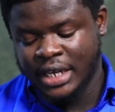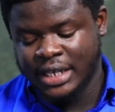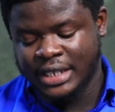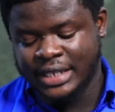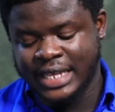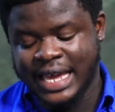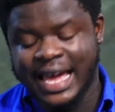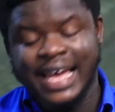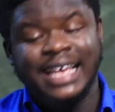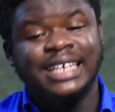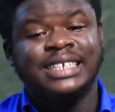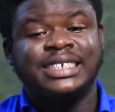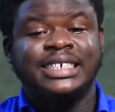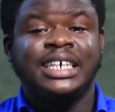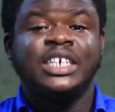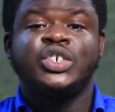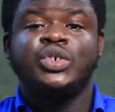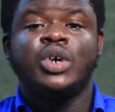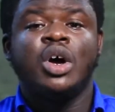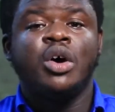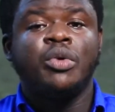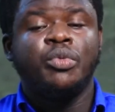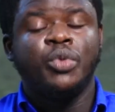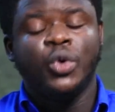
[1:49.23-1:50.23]
Their
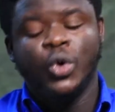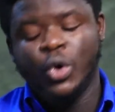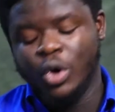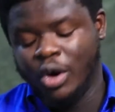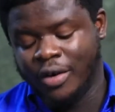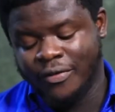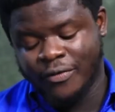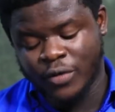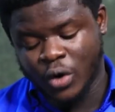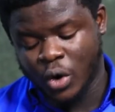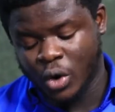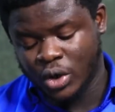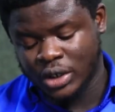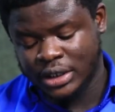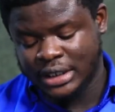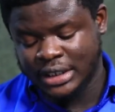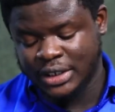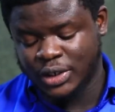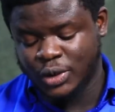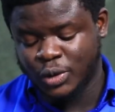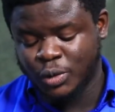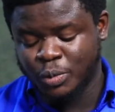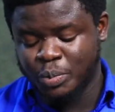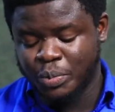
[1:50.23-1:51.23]
essential role, of course,
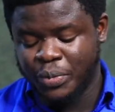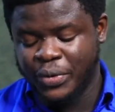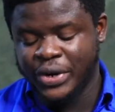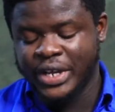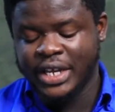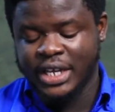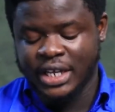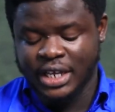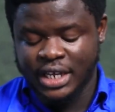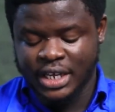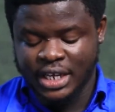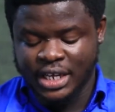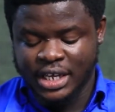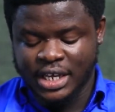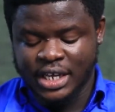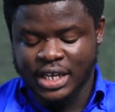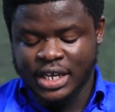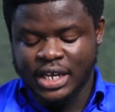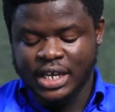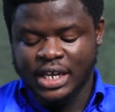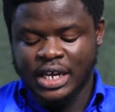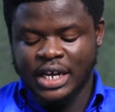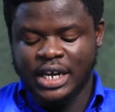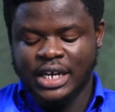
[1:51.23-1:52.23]
is to bring
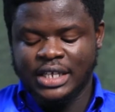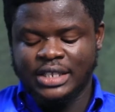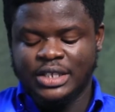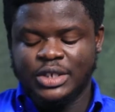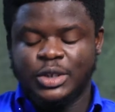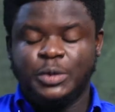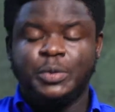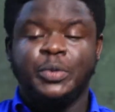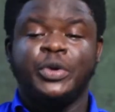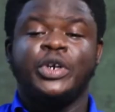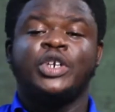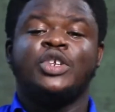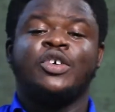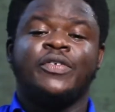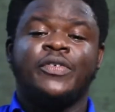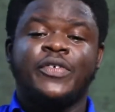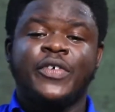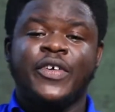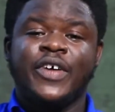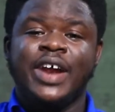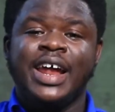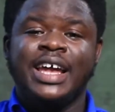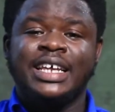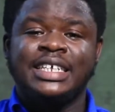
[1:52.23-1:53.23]
the Spirit of
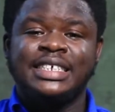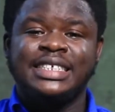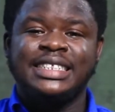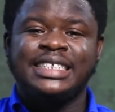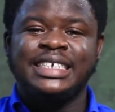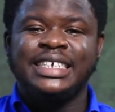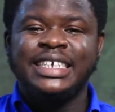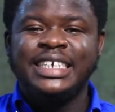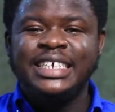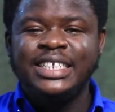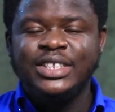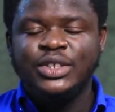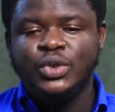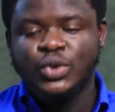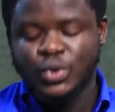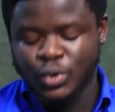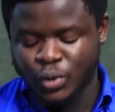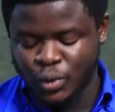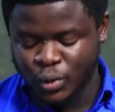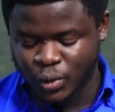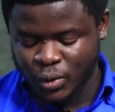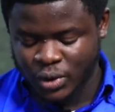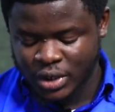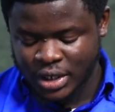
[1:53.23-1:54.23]
Christ
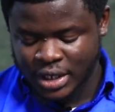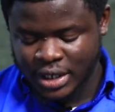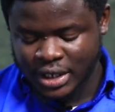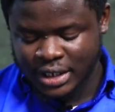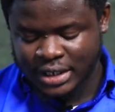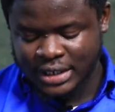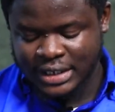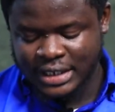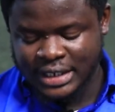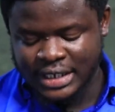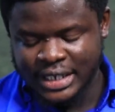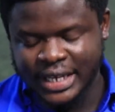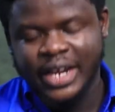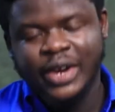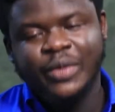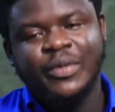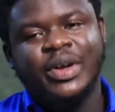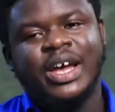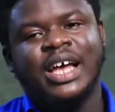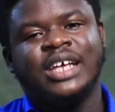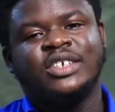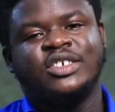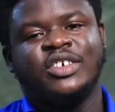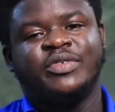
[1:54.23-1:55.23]
into the
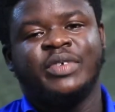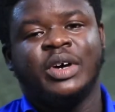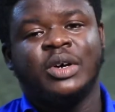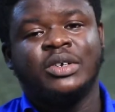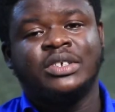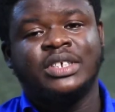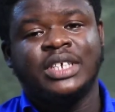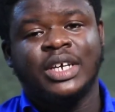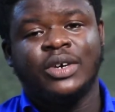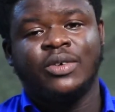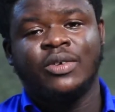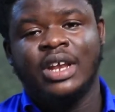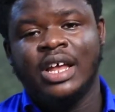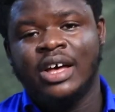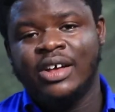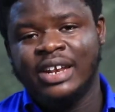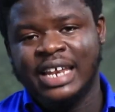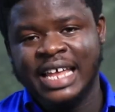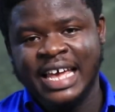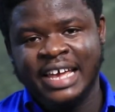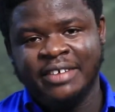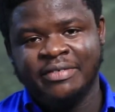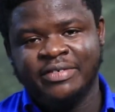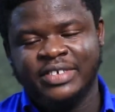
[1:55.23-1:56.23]
areas of our secular
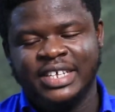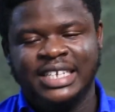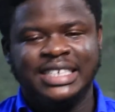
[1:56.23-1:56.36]
lives.